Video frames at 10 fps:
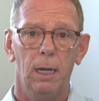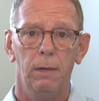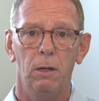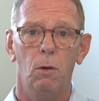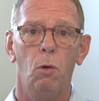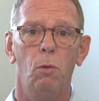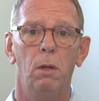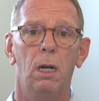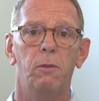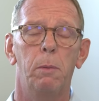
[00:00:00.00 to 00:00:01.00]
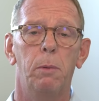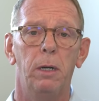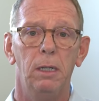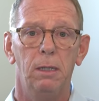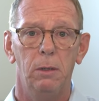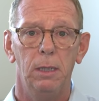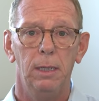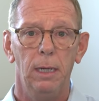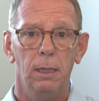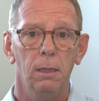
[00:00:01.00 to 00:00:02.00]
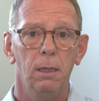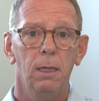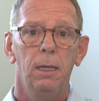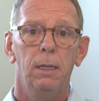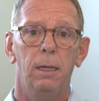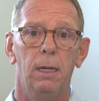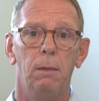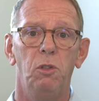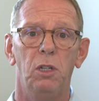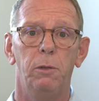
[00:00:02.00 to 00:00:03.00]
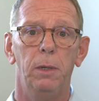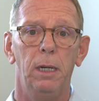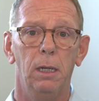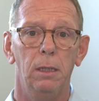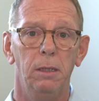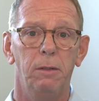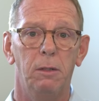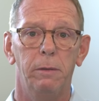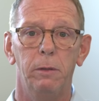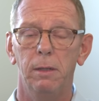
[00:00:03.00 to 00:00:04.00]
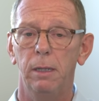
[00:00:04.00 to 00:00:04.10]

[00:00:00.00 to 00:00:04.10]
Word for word: I have a whole lot of proprietary data that I'm generating on these servers.